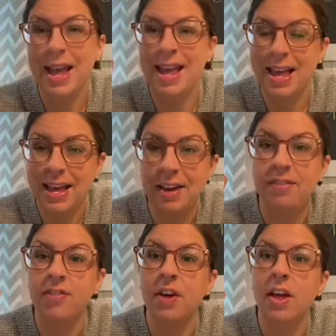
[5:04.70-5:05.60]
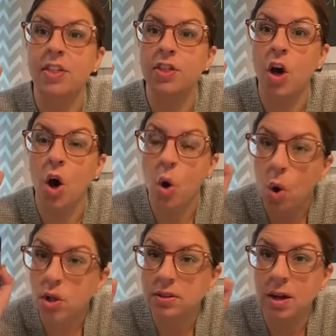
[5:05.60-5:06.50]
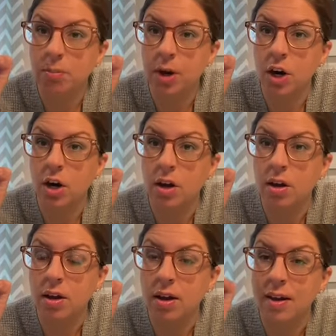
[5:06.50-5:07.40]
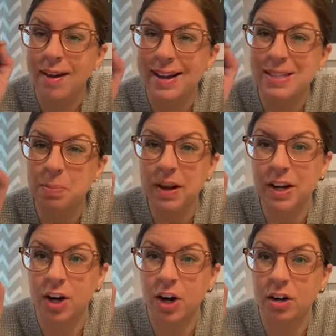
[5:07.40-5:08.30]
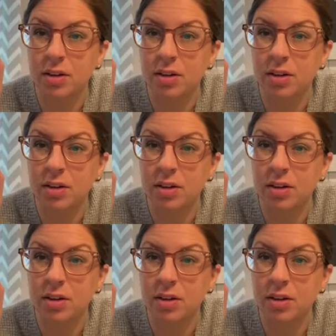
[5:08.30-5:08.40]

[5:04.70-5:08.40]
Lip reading: if the whole number is bigger,